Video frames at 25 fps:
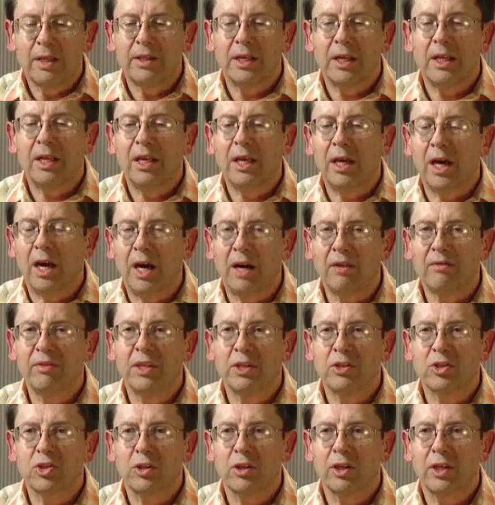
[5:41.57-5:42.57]
he
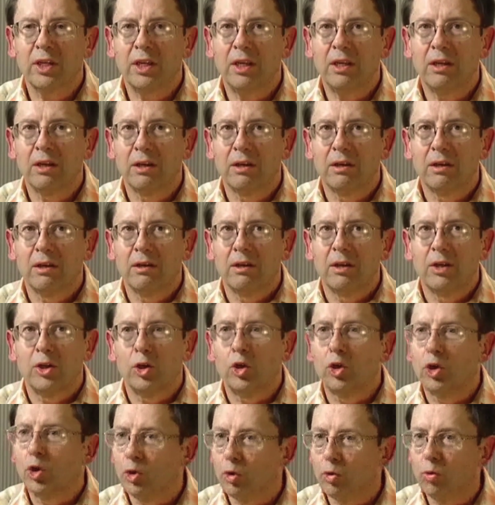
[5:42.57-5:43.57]
obviously
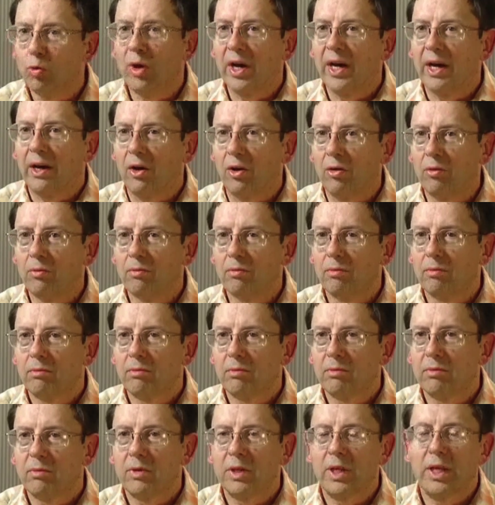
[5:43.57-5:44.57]
knew well.
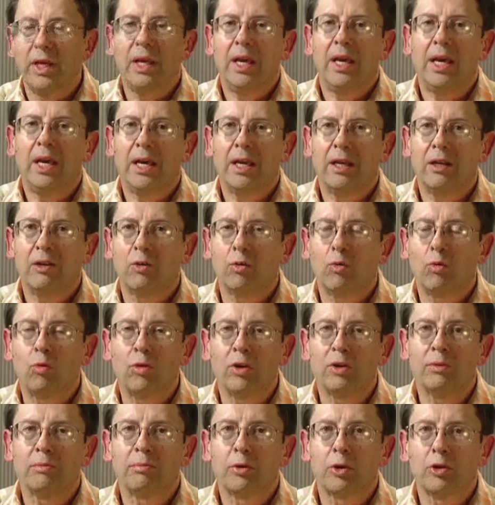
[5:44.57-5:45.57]
And
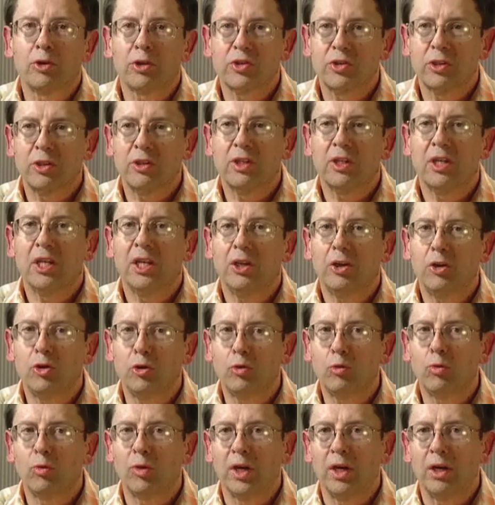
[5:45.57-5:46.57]
one person that he
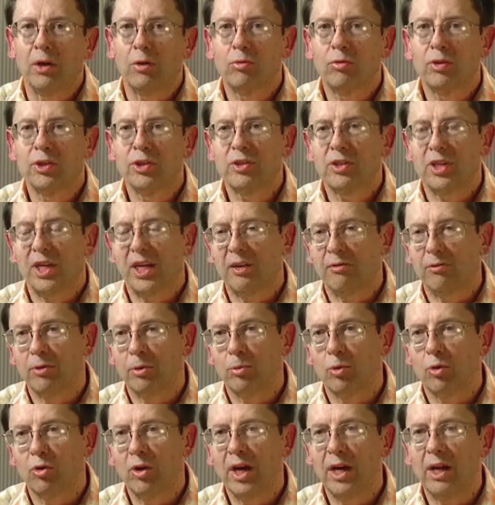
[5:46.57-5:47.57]
knew well was David
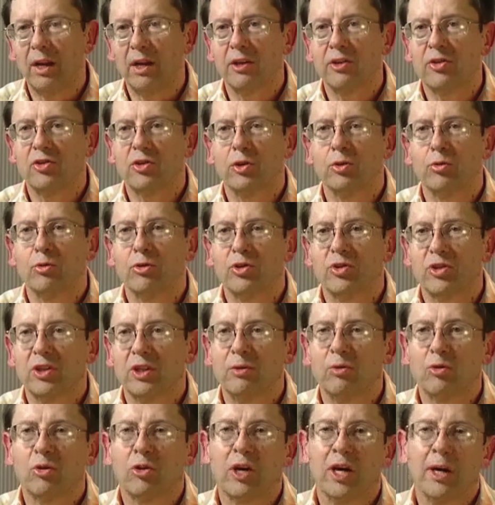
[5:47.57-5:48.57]
Morales, who was
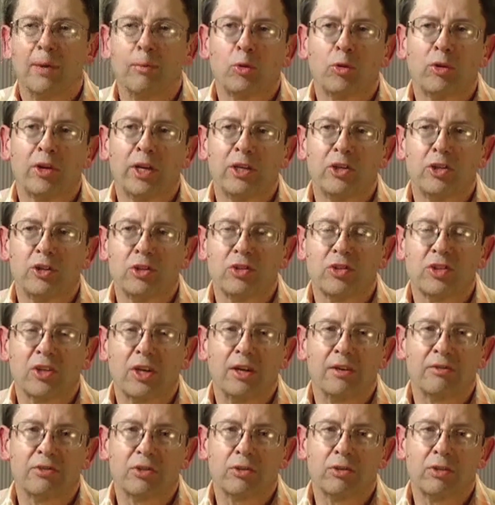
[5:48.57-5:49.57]
Senior Operations
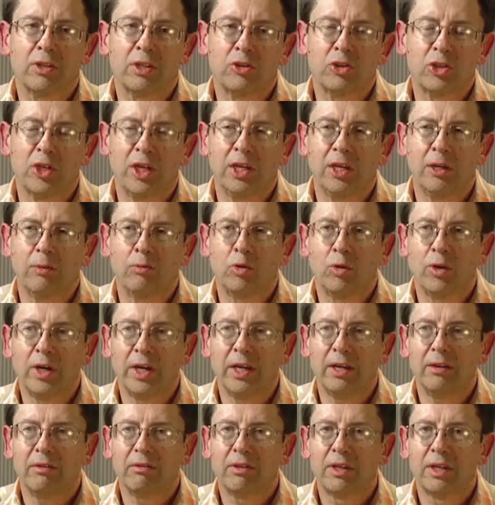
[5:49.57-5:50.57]
Officer at JM Wave.